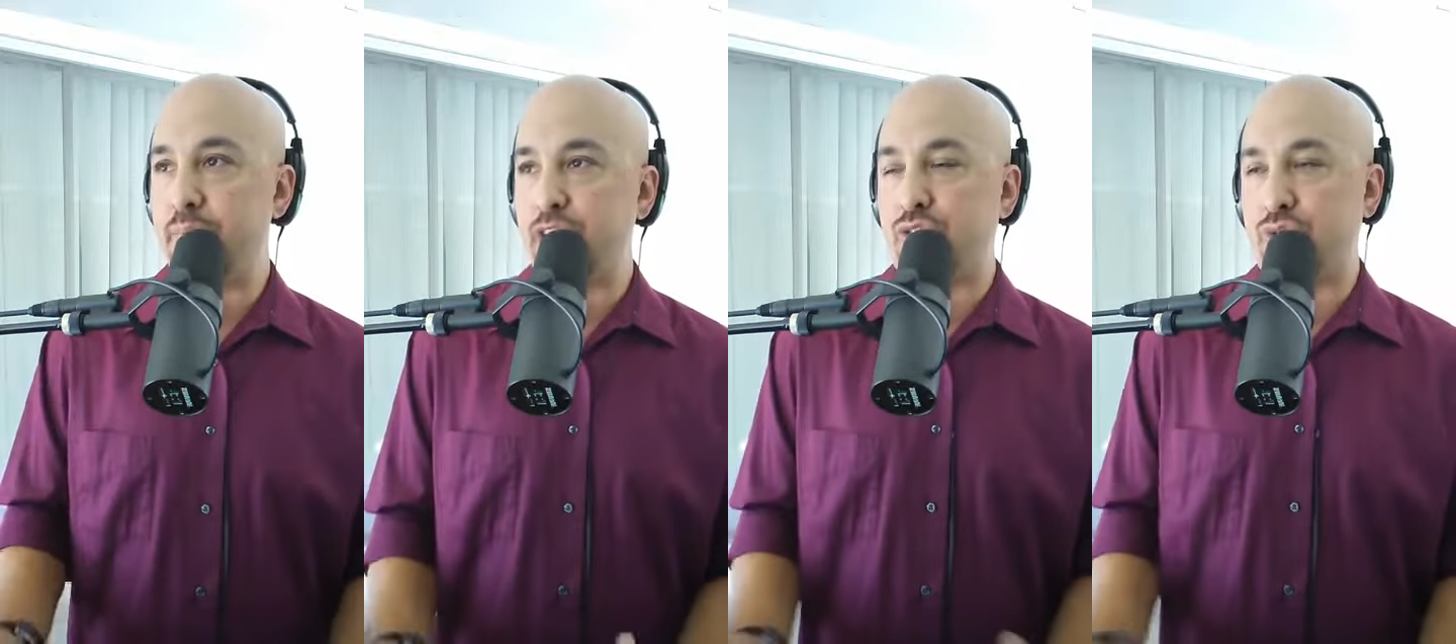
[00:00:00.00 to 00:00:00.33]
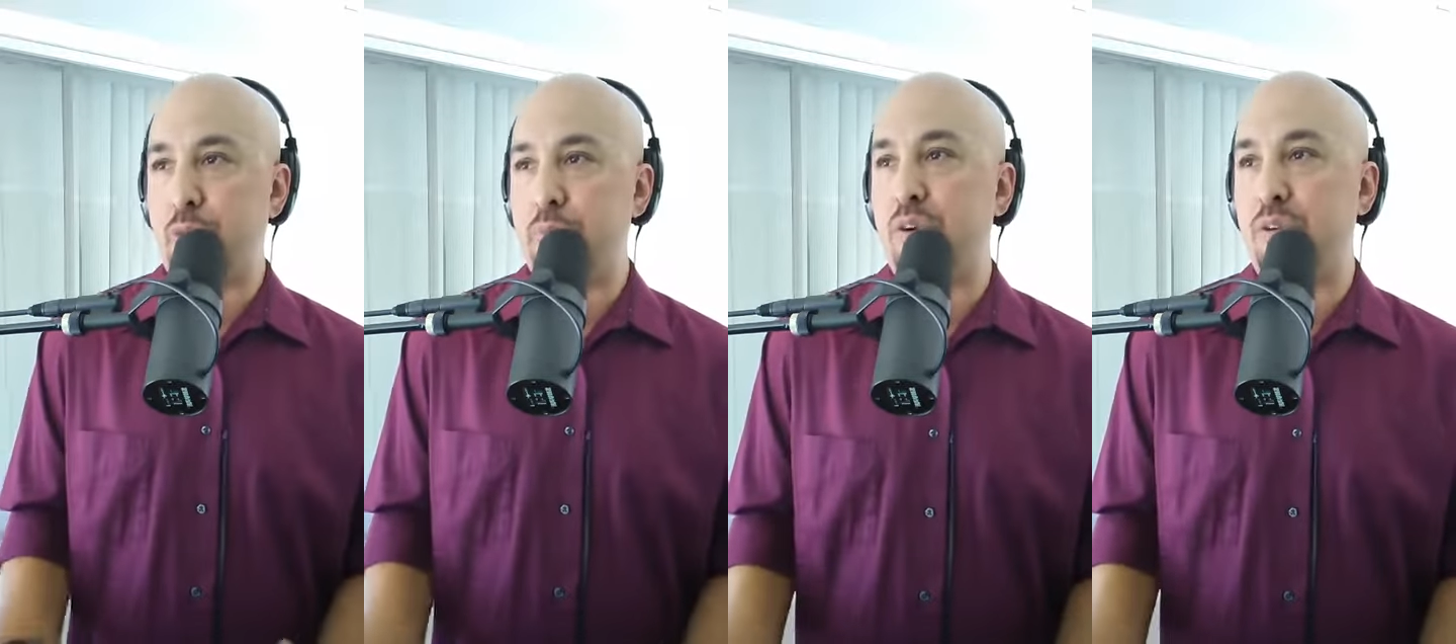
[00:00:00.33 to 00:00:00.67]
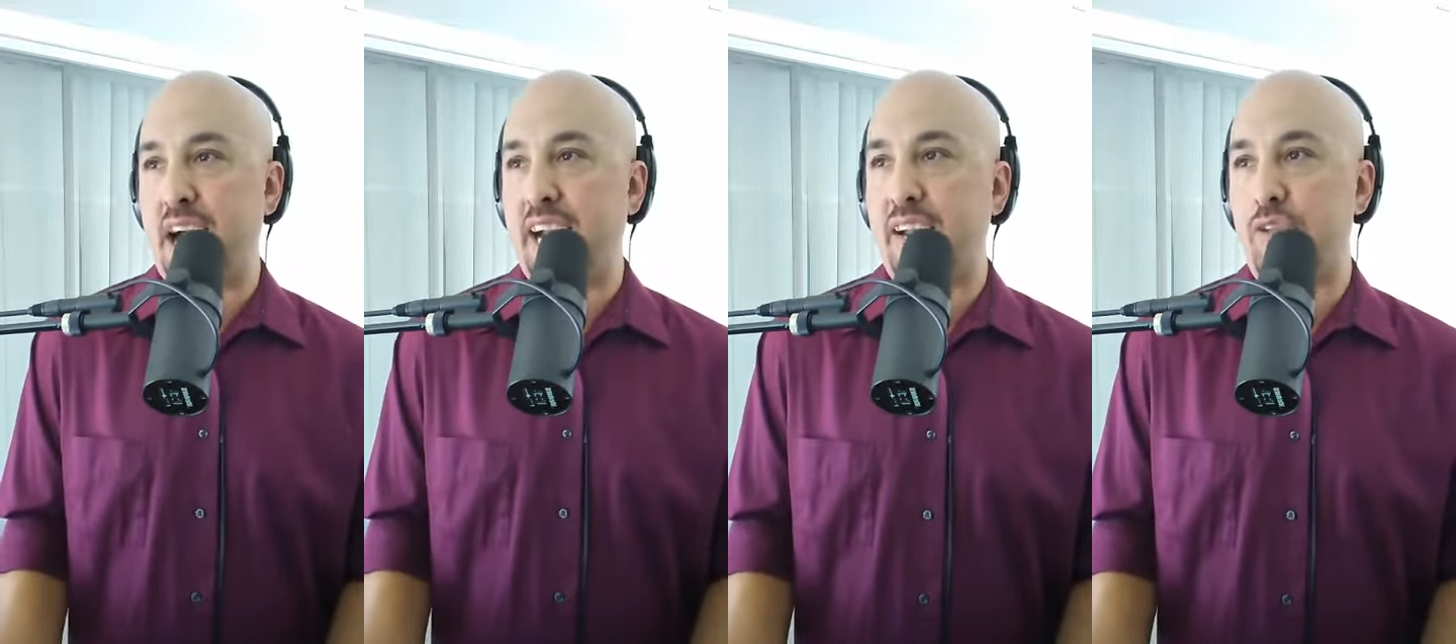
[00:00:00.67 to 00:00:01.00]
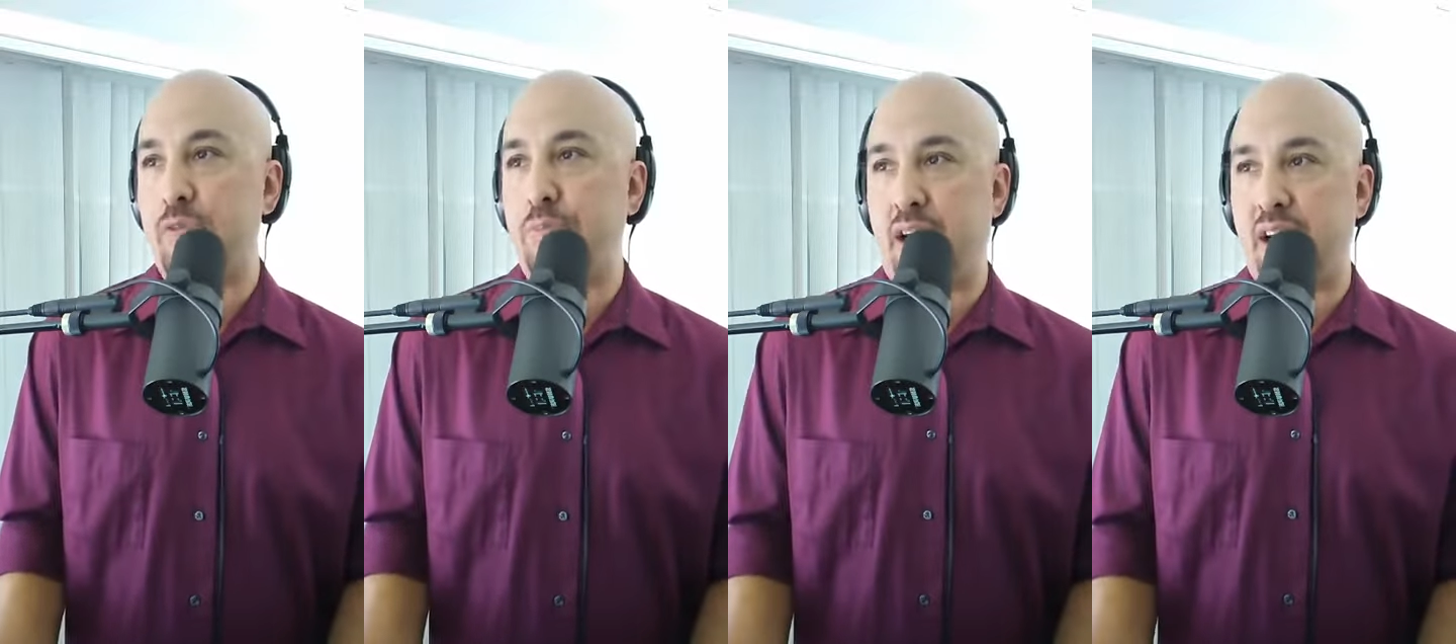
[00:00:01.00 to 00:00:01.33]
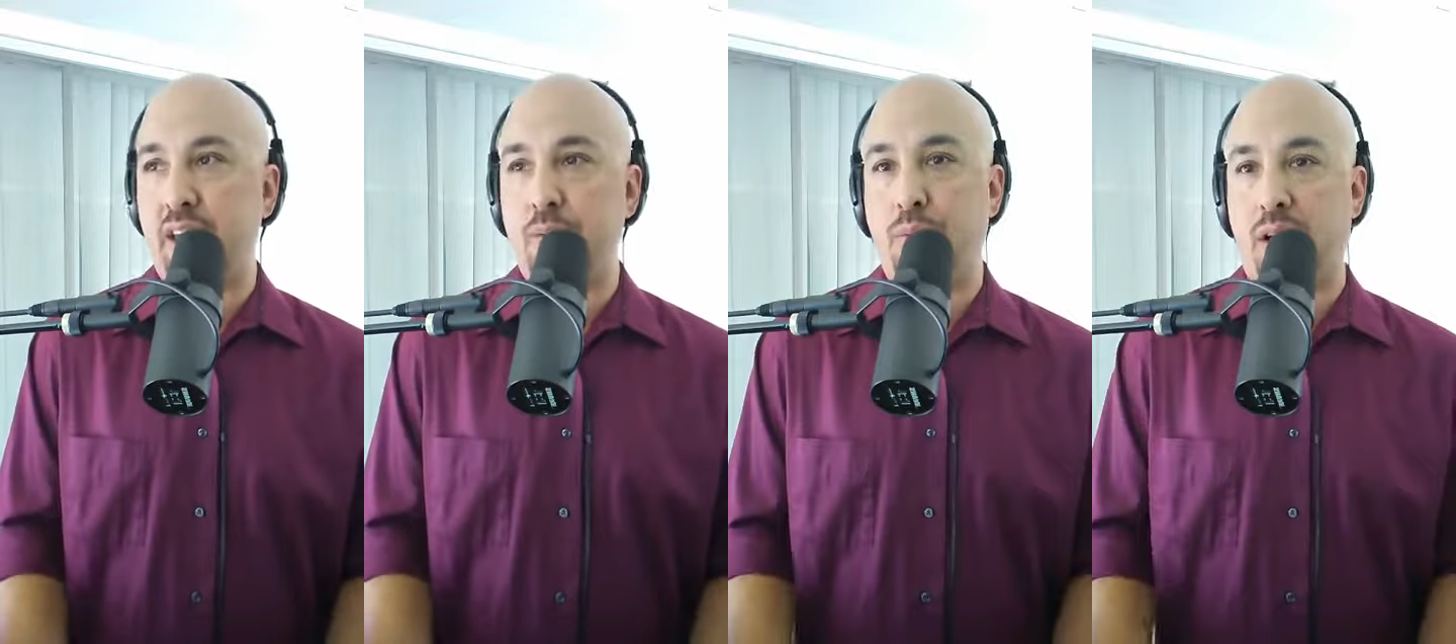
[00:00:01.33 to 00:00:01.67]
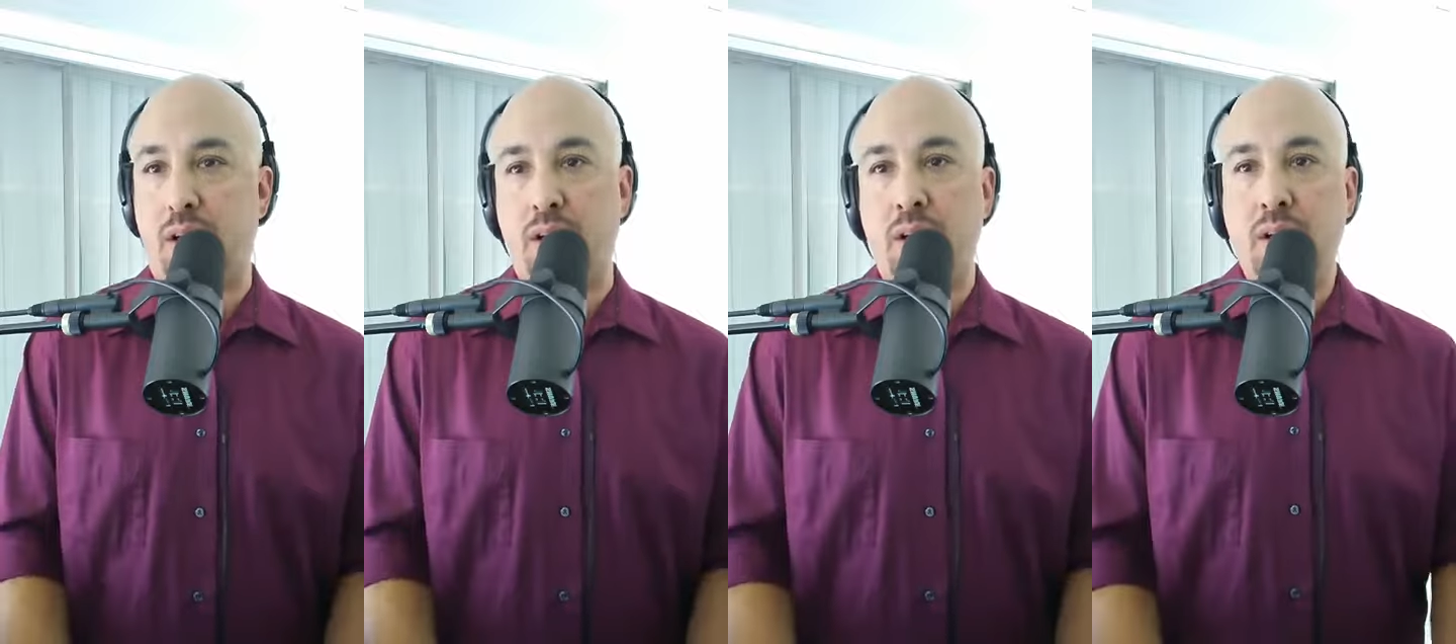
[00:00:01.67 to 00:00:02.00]
make sure they put back in their body
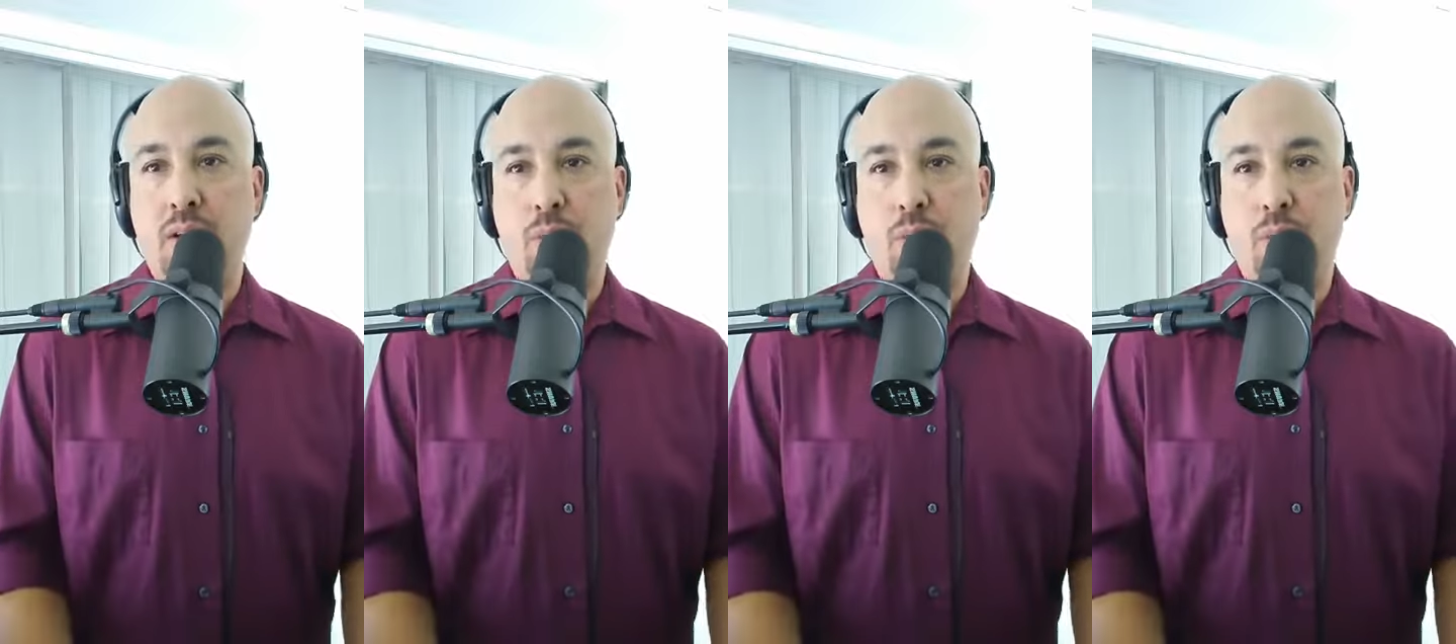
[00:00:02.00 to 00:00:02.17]
where